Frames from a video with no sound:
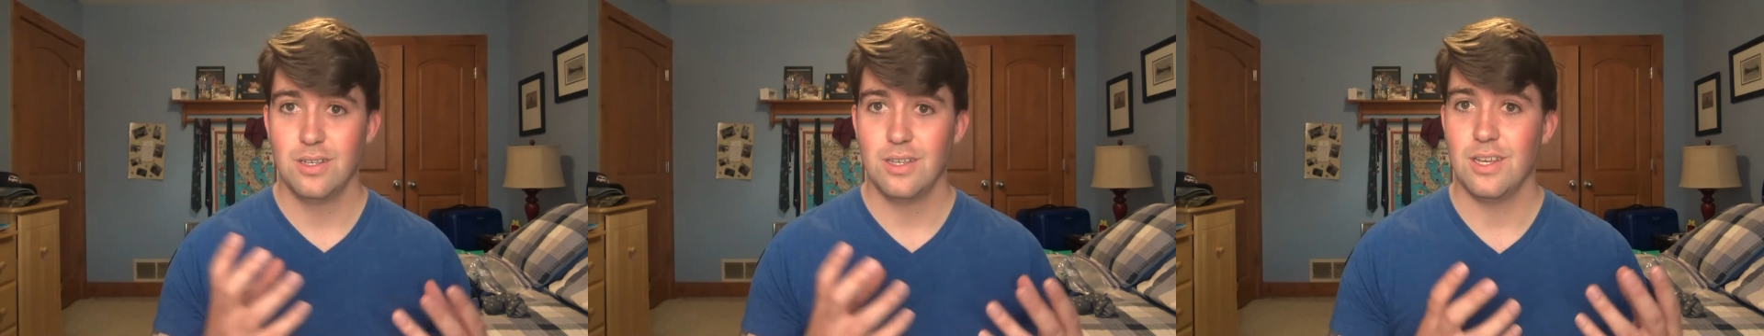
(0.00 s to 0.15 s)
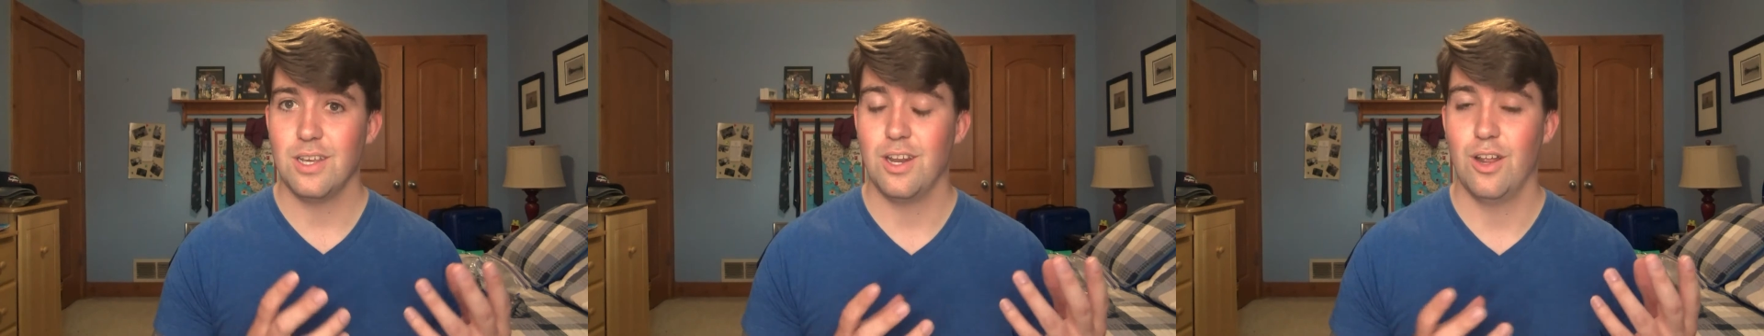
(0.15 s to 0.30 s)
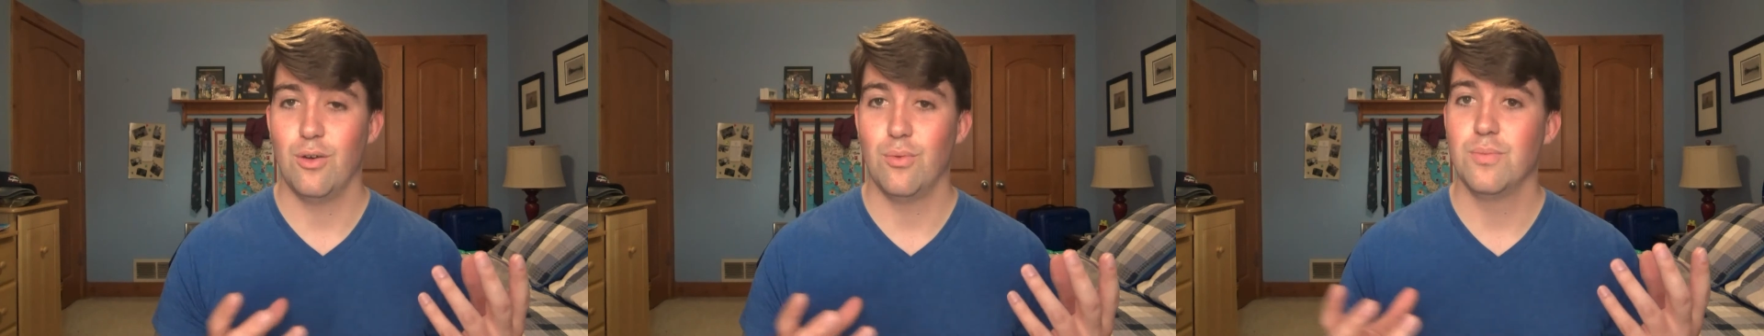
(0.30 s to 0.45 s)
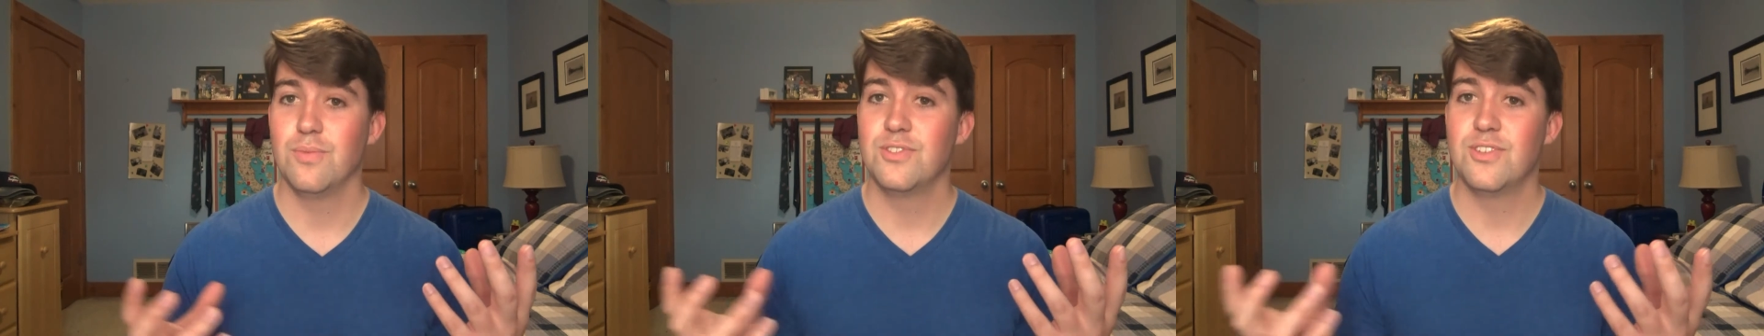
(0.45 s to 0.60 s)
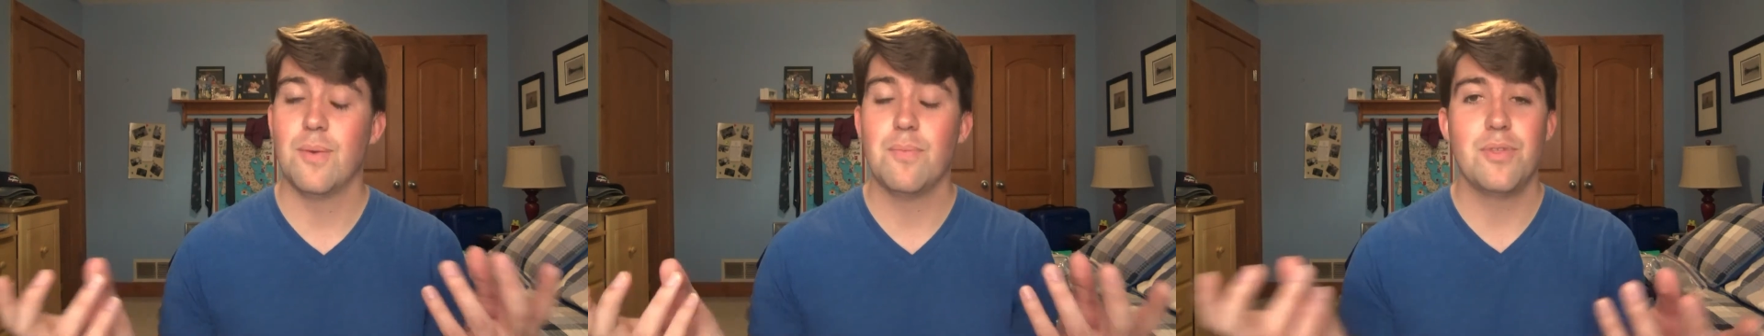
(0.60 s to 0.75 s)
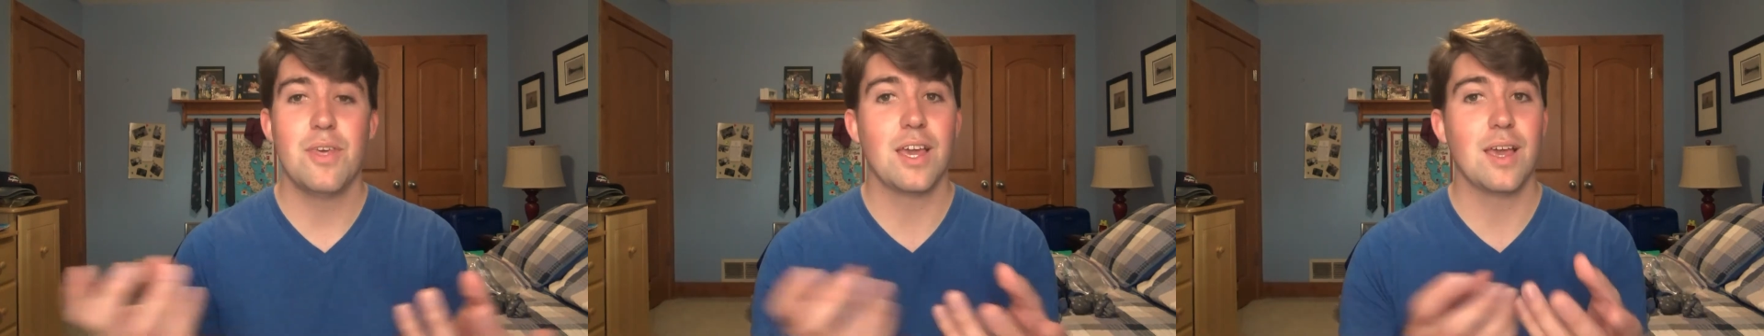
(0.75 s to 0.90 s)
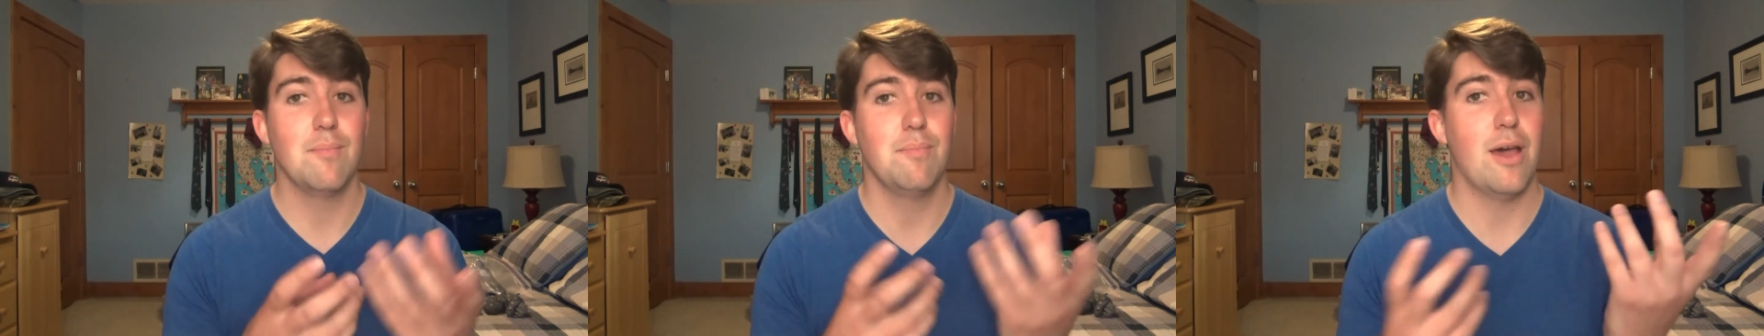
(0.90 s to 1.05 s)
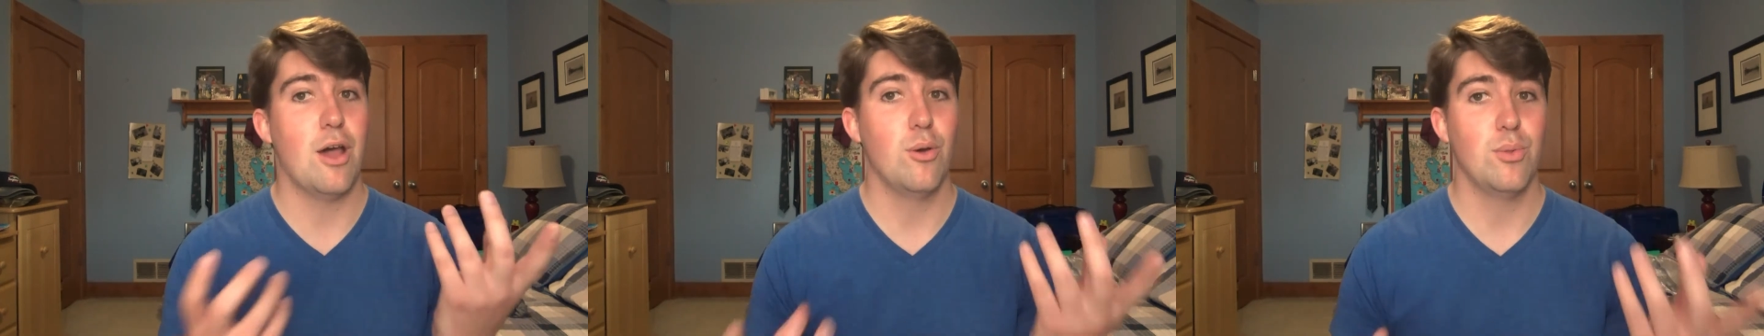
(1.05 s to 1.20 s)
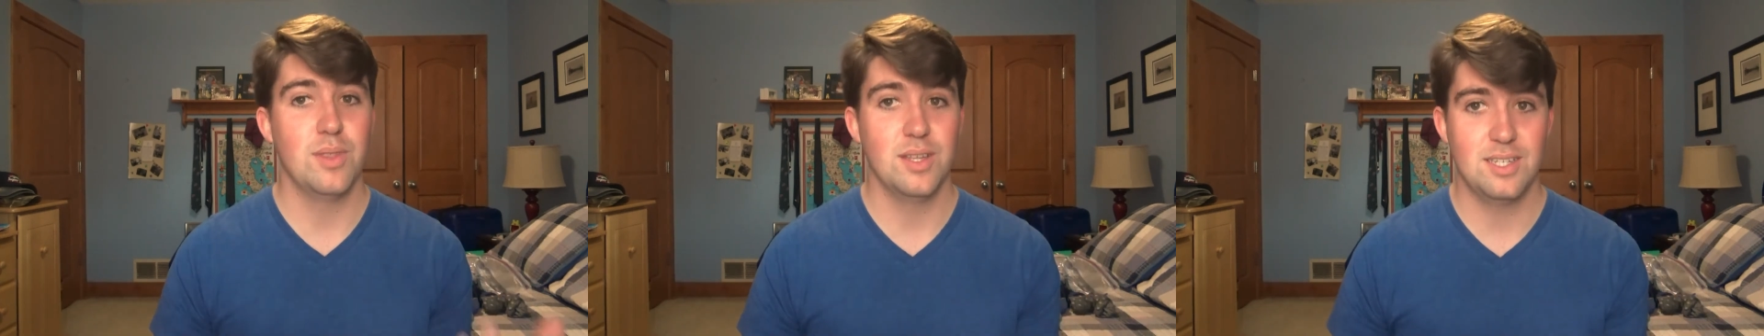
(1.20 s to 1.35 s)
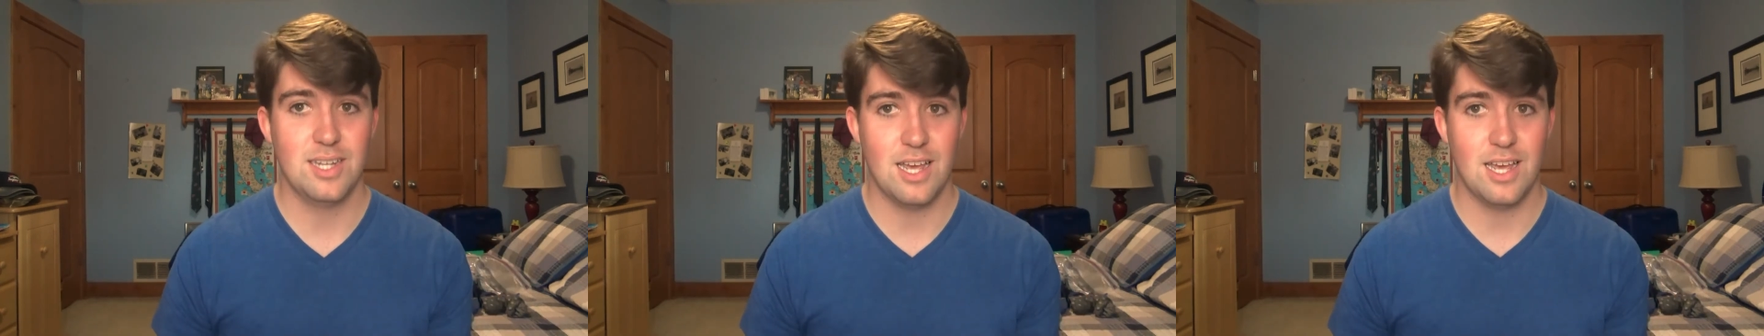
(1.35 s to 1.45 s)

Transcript: you know, something about the